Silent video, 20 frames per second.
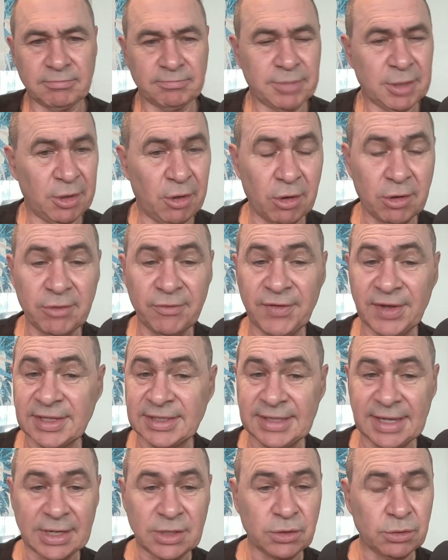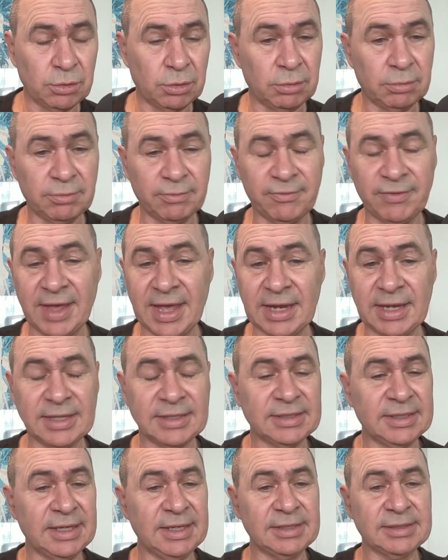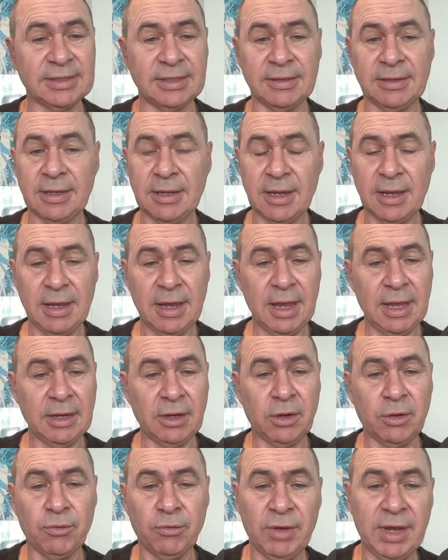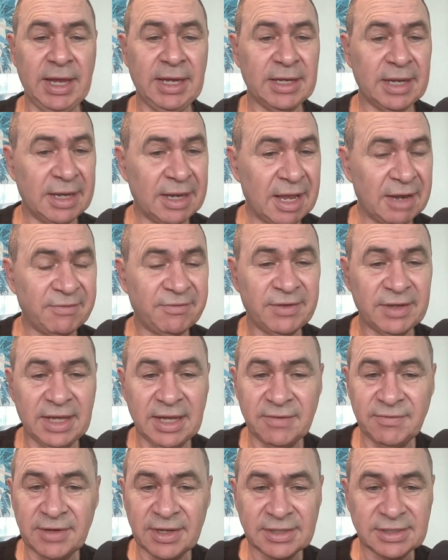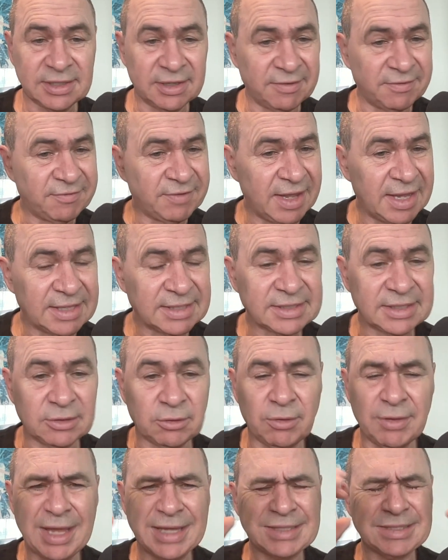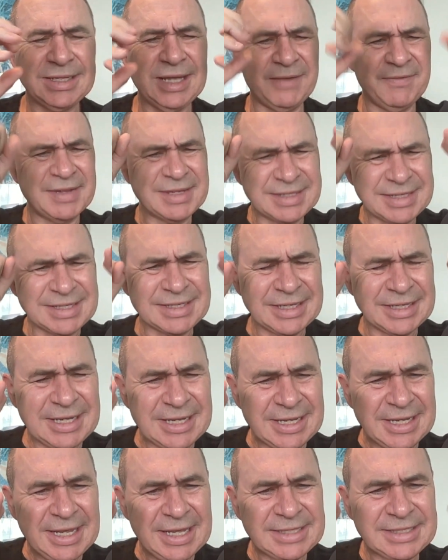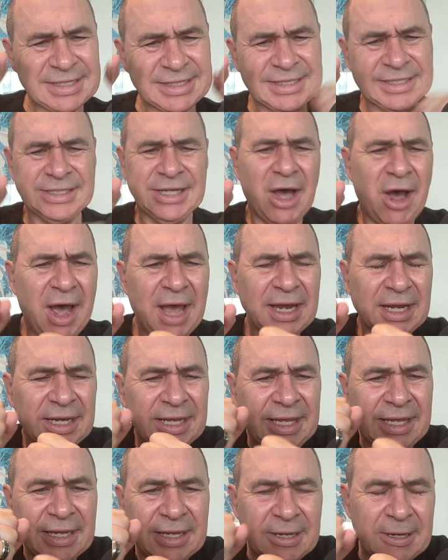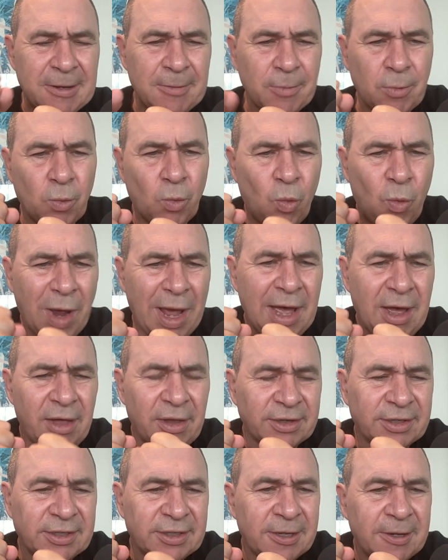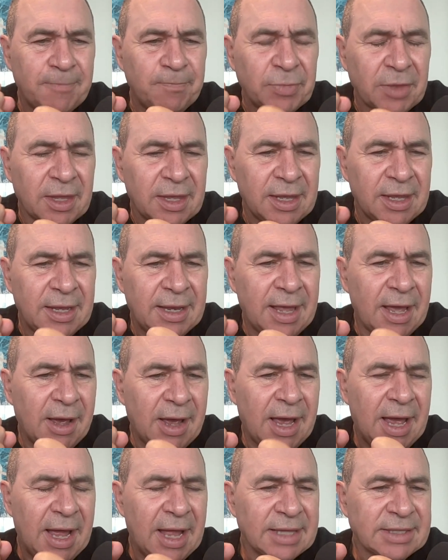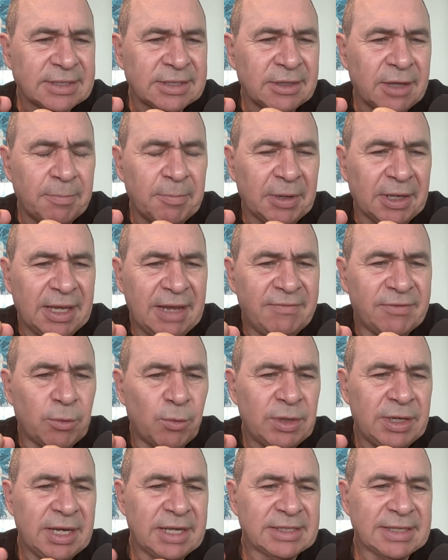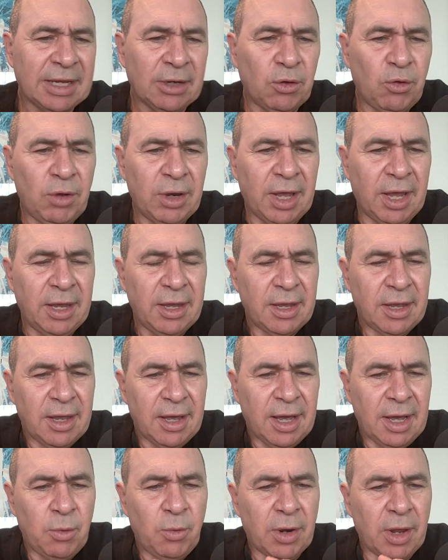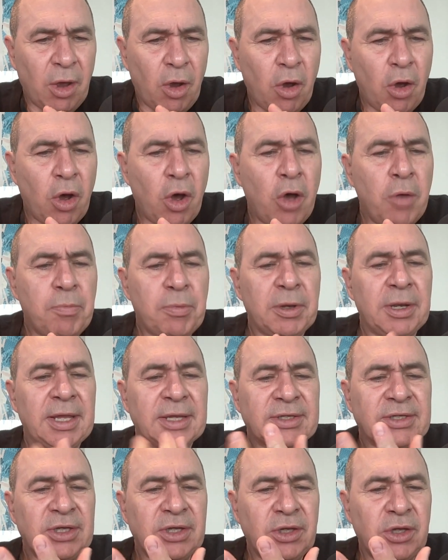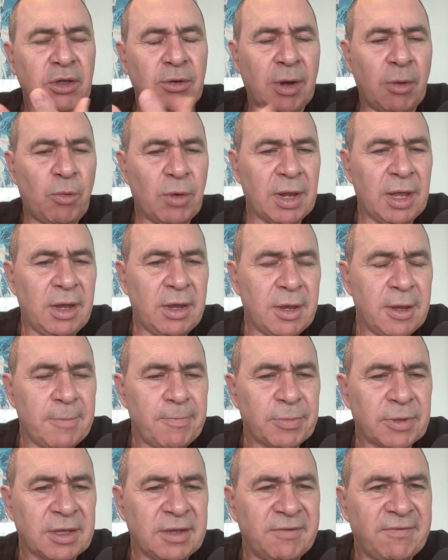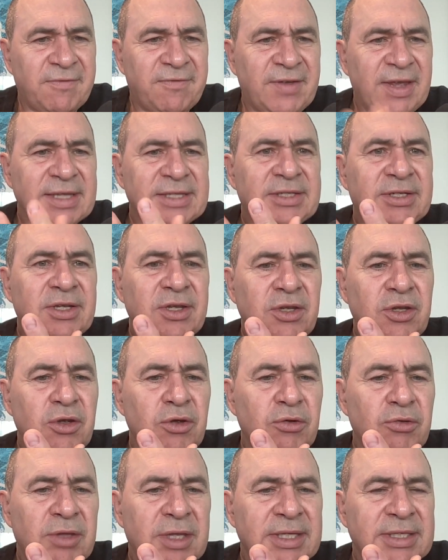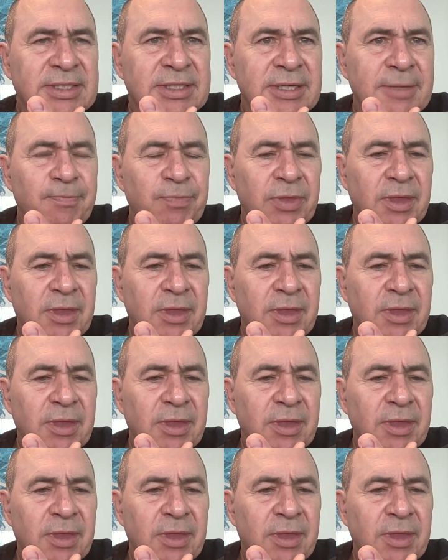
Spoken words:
pornography, sexual fantasies, and greed, and unforgiveness, and offense, and all that stuff. It's just tightly wound in our hearts. And I believe that we need to say, Lord, I want to open it to you. I want to confess to you this